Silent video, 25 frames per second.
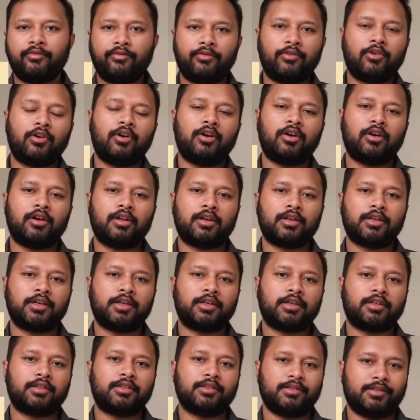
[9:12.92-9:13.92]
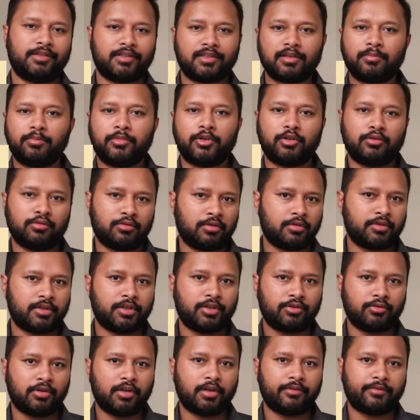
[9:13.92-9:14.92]
for the December
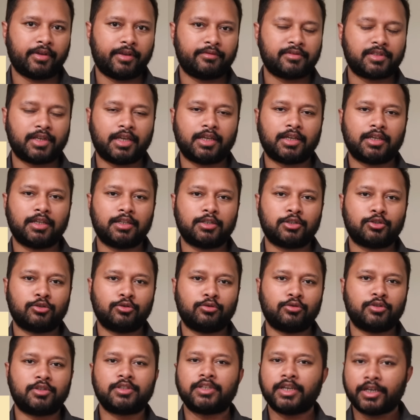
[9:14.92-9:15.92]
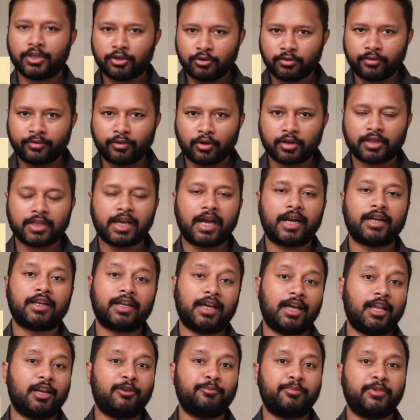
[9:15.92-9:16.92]
2025 cycle. So stay tuned for that.
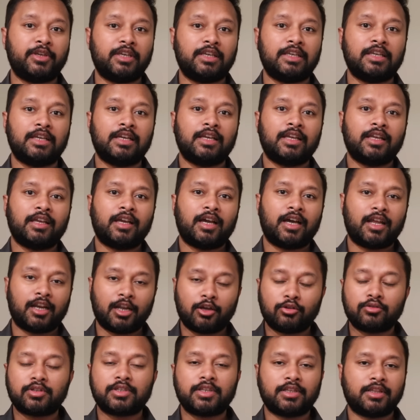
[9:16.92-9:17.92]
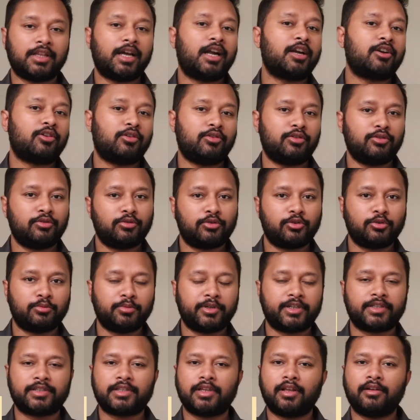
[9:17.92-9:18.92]
I'll be announcing that on
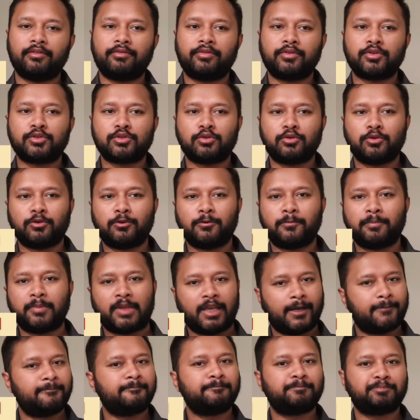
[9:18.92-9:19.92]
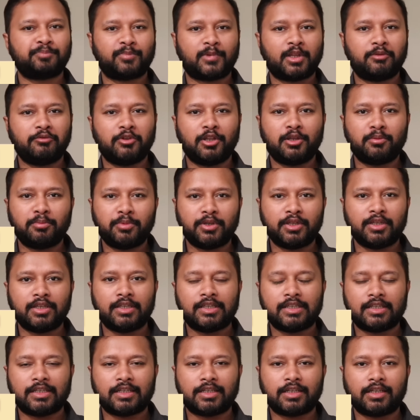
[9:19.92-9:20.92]
YouTube itself. So yeah, we'll
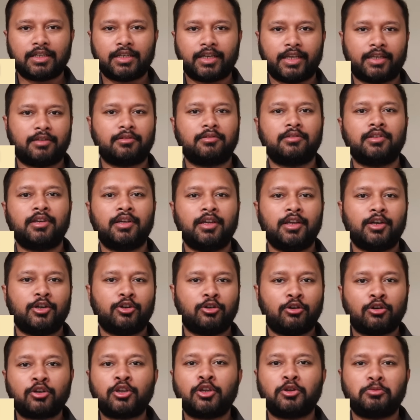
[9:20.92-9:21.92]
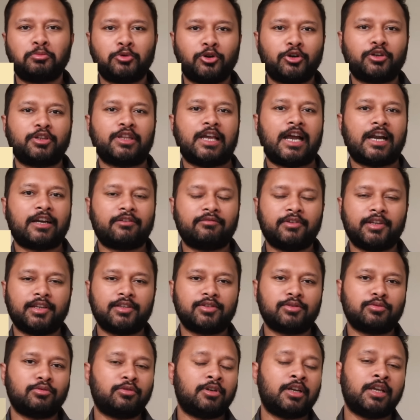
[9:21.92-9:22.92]
be talking about that very
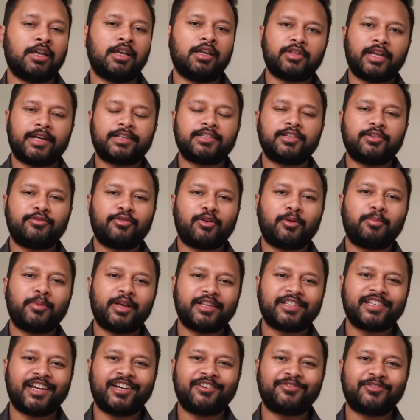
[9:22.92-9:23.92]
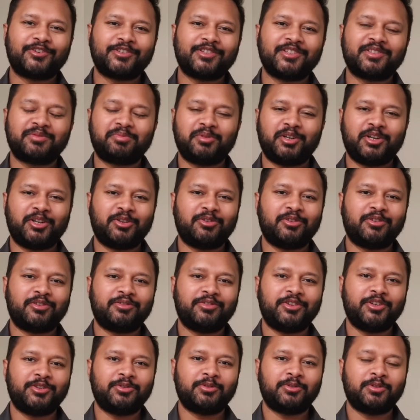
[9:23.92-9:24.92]
soon. So that's it from my side for this particular
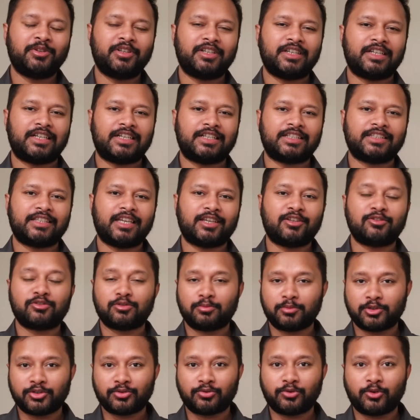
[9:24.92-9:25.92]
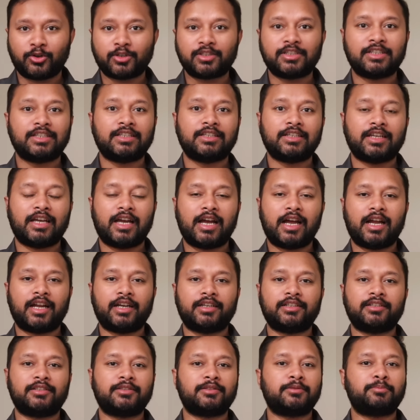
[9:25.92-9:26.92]
video. Thank you so much for watching,
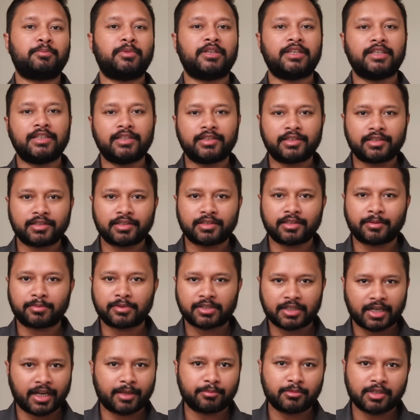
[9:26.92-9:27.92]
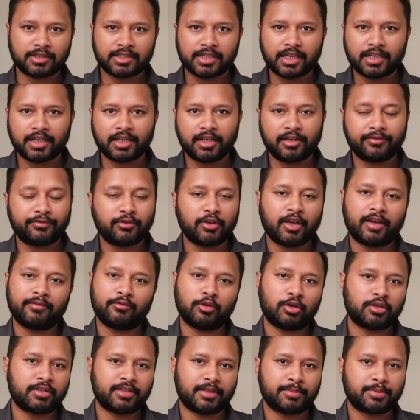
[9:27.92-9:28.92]
and please subscribe the channel if you have
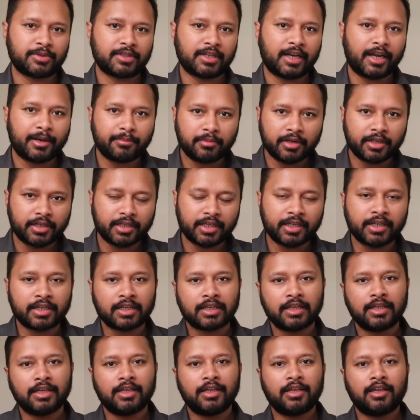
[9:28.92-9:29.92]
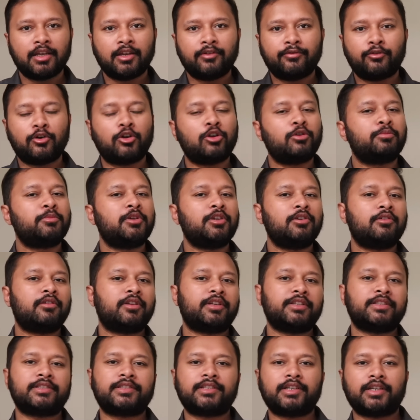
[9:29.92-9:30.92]
not subscribed it yet. Follow me
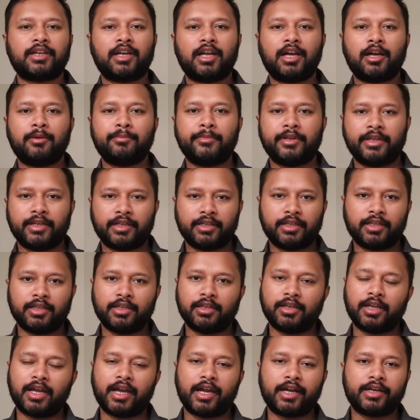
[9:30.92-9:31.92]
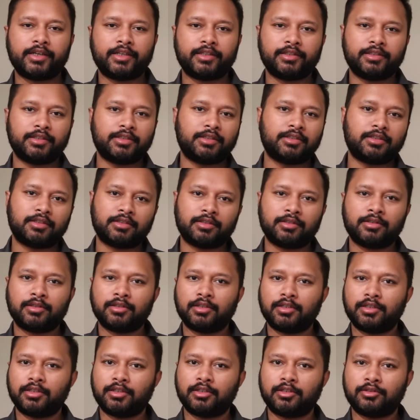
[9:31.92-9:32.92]
on Instagram, LinkedIn, and other
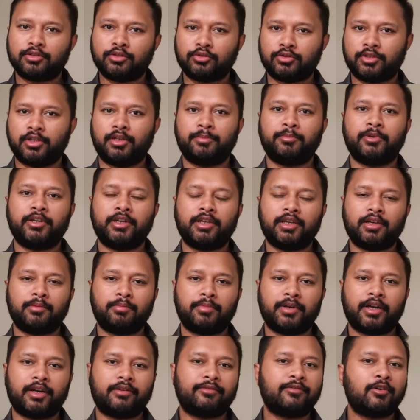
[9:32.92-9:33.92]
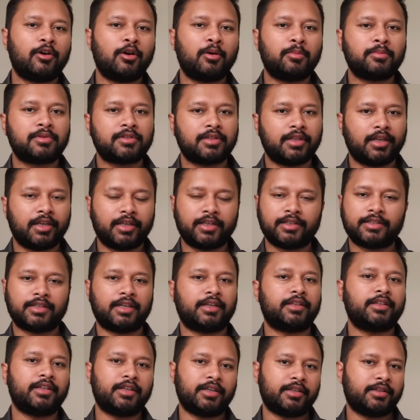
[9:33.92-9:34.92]
social media platforms. The links
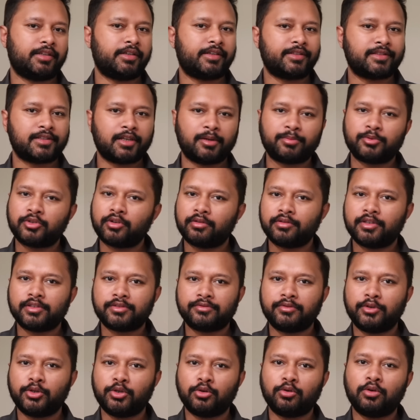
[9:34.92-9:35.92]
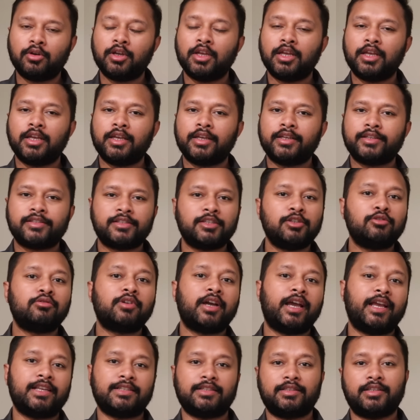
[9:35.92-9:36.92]
are there in the description of this video. See you
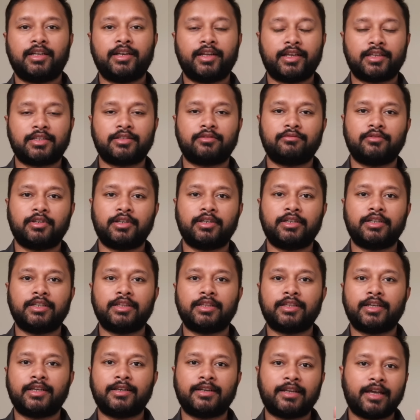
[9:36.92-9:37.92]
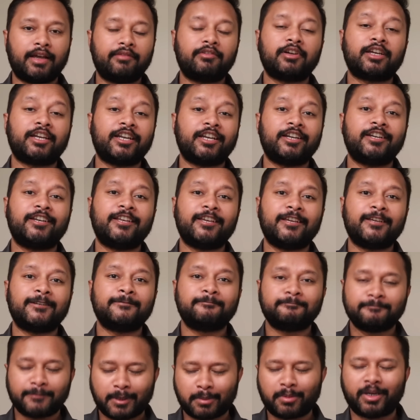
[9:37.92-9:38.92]
guys in the next one. Till then, have a great day.
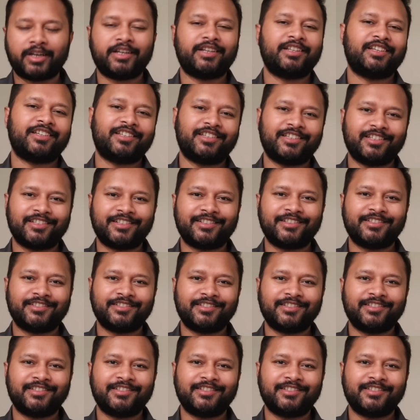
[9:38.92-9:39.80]
Bye bye. Take care.